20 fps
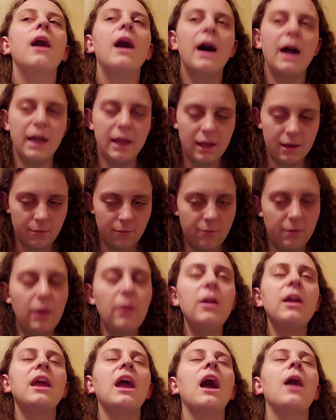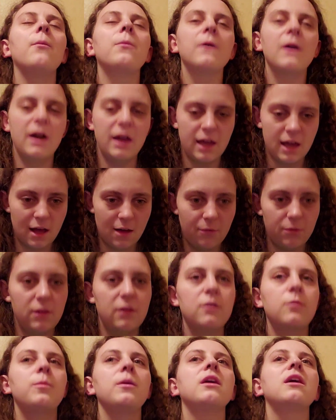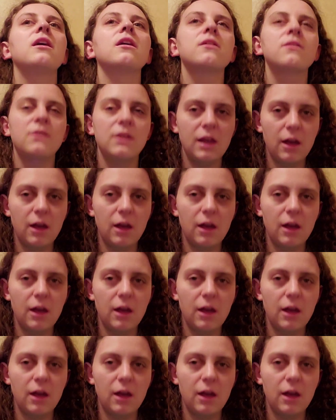I am very happy I have this because